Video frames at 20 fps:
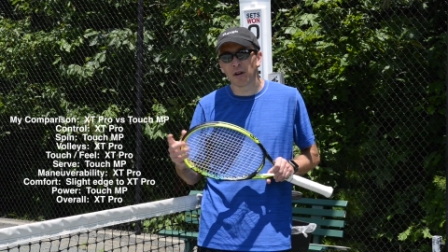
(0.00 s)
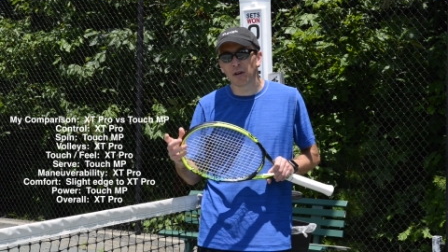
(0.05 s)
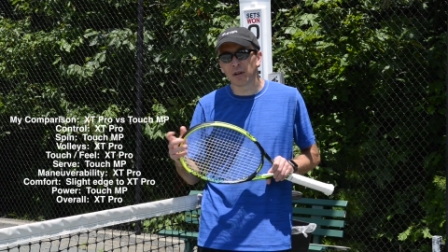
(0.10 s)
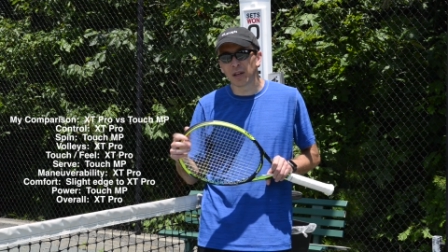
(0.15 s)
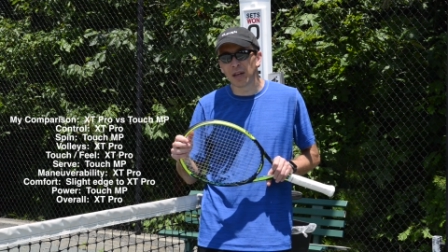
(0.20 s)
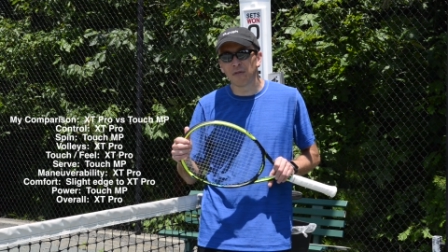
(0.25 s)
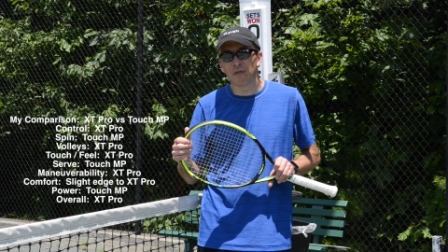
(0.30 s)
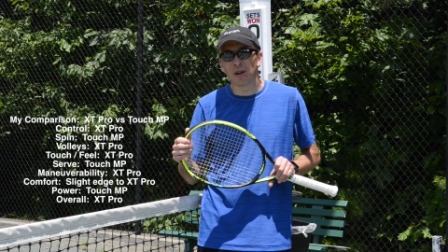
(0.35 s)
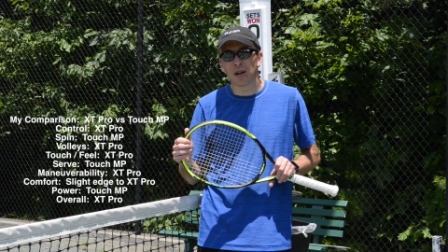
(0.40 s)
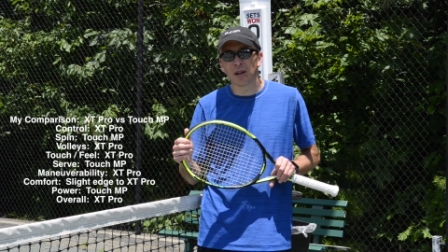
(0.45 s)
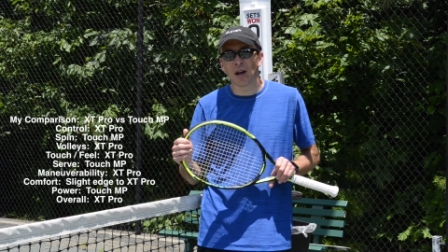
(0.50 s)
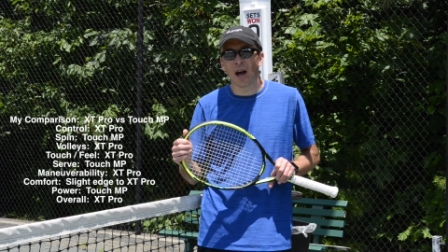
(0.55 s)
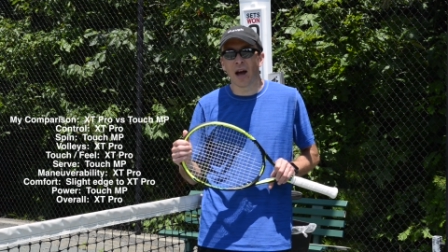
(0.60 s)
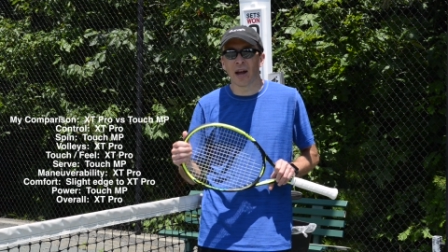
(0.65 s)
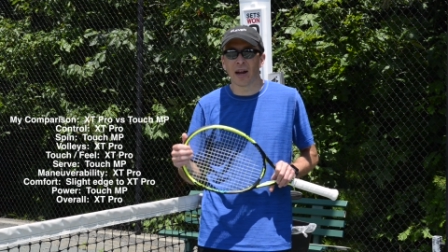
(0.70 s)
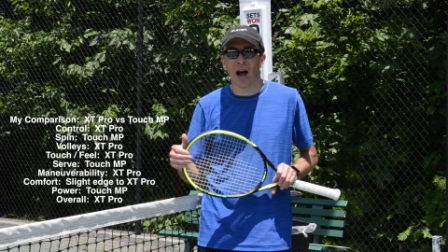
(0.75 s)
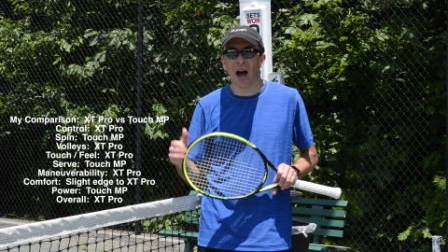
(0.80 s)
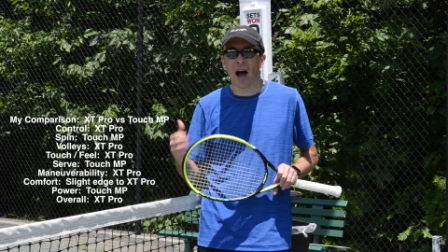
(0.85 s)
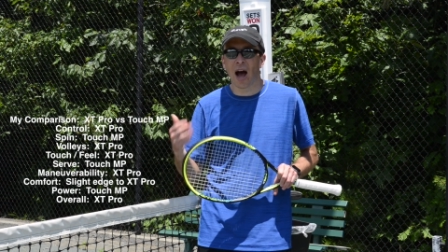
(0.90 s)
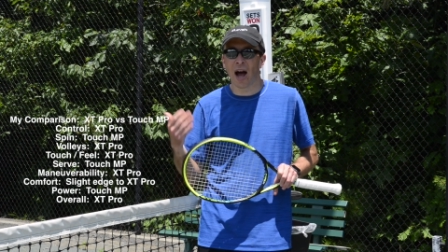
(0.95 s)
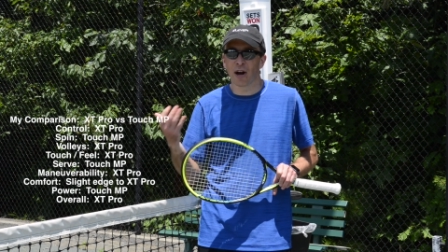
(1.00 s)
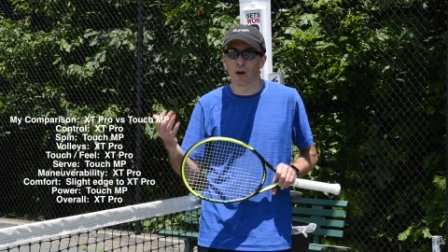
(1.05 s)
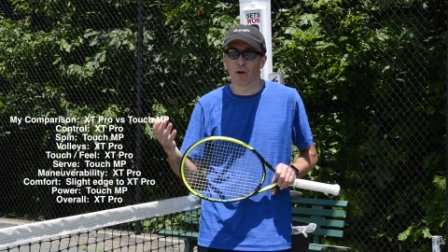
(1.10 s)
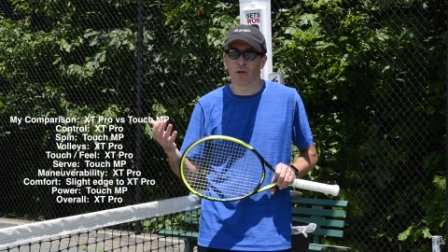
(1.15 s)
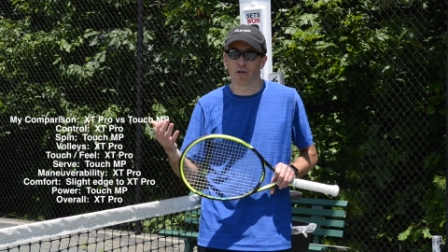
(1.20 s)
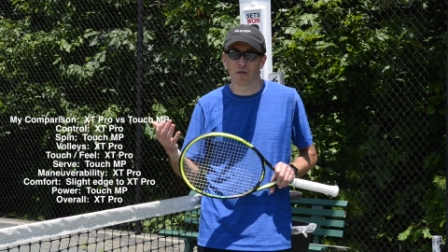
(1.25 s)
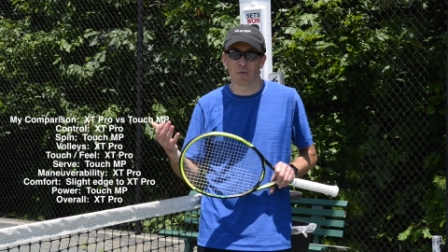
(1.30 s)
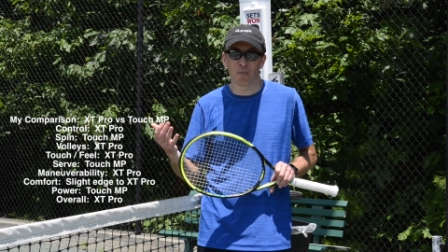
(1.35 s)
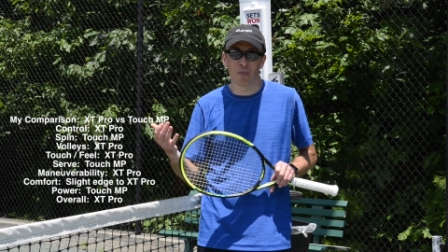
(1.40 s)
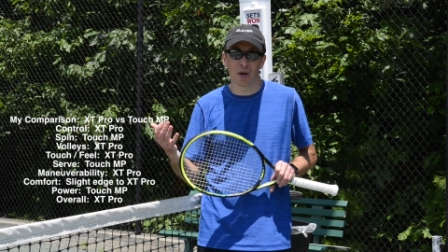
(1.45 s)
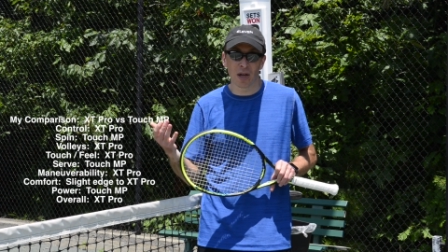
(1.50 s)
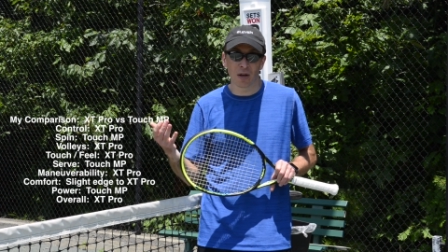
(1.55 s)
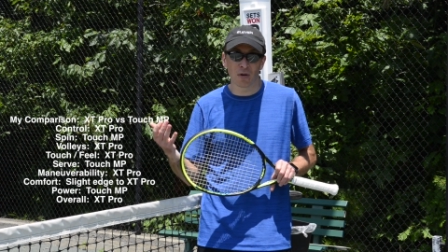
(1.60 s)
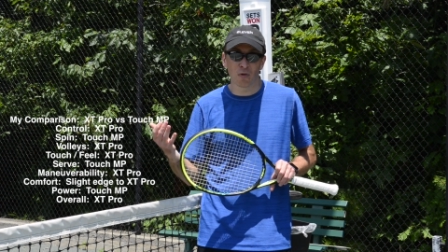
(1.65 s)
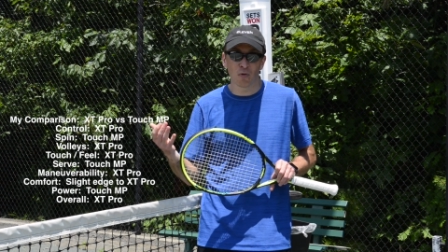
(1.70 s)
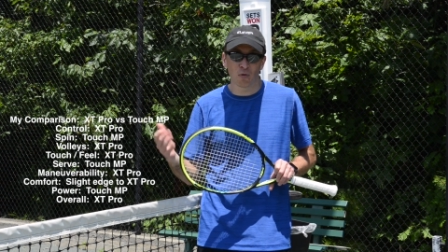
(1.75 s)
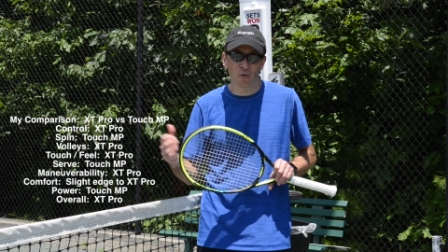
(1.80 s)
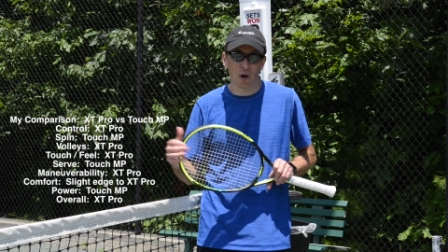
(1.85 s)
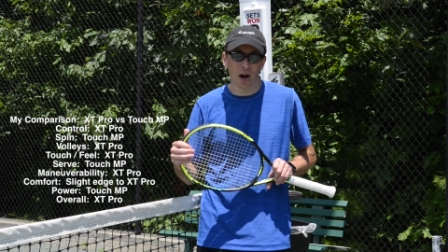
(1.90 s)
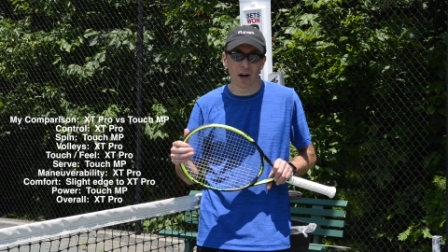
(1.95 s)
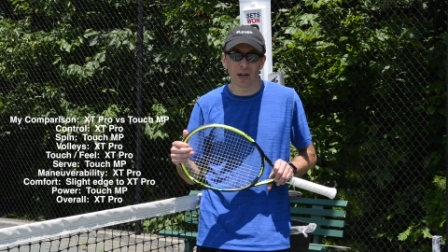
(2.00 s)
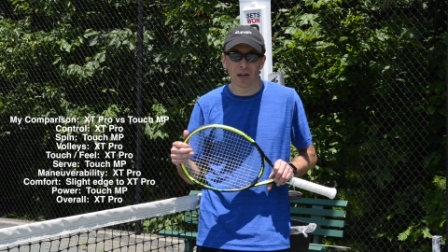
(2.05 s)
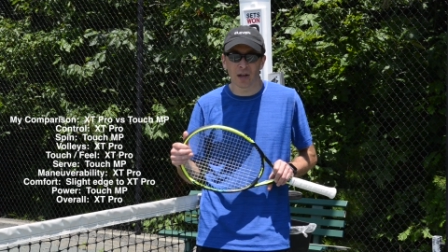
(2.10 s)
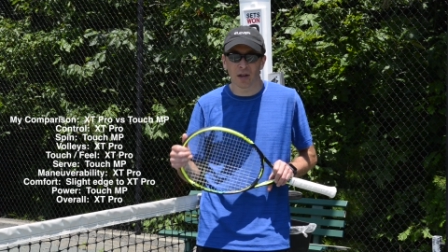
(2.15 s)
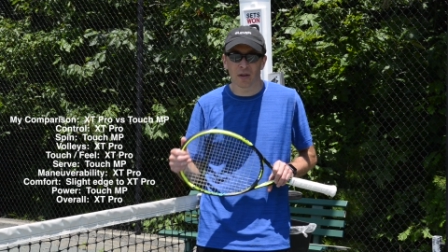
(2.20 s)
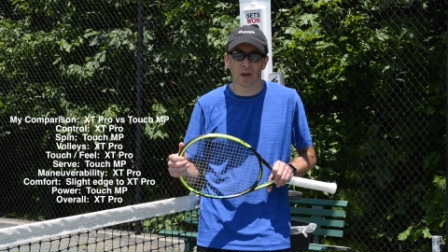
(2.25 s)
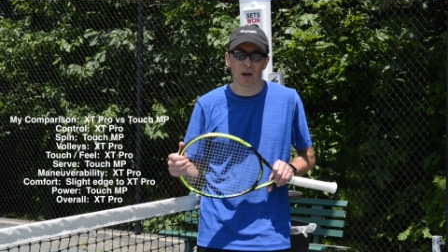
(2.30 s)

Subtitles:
I'd give it a higher spin rating